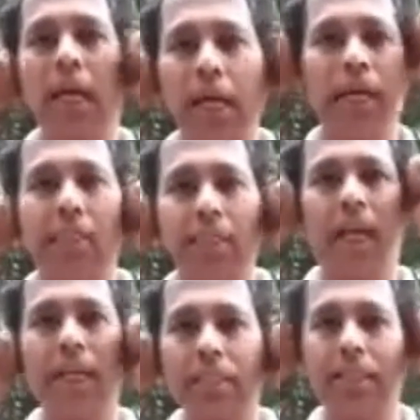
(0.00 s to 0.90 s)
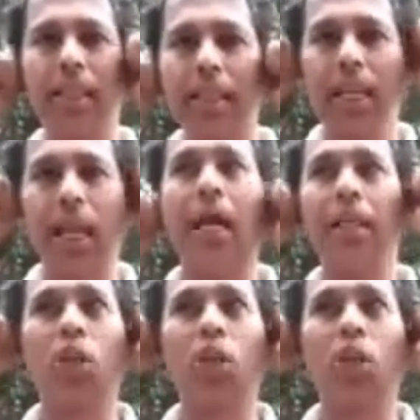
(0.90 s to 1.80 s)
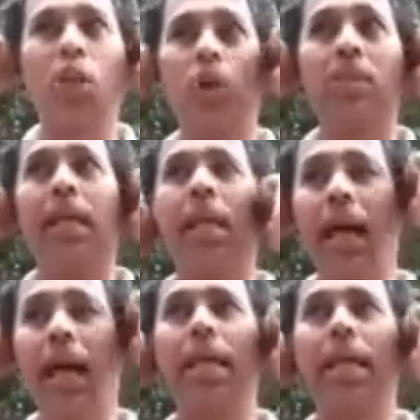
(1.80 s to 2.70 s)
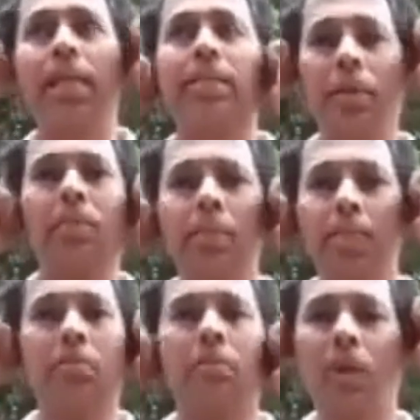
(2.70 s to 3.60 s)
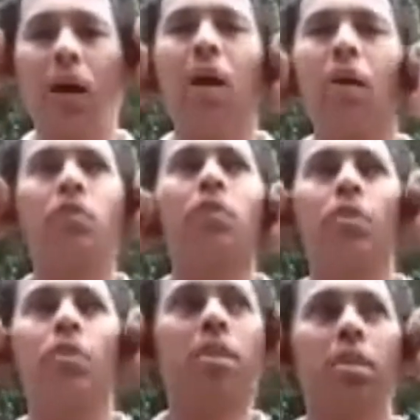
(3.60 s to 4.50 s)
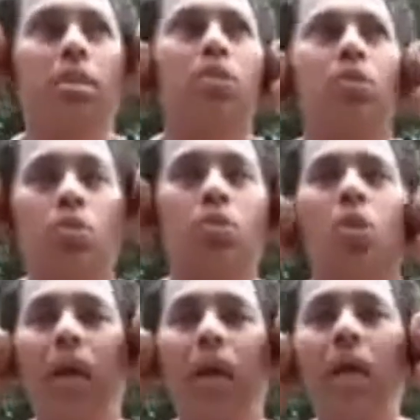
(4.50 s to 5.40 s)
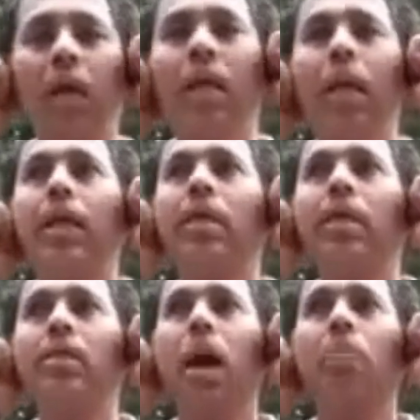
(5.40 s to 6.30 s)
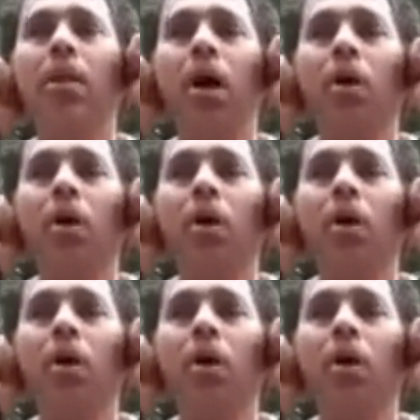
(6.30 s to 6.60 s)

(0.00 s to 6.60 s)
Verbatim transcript: eight, nine, ten. Anti-clockwise. 10, 9, 8, 7, 6, 5, 4, 3, 2, 1 years up and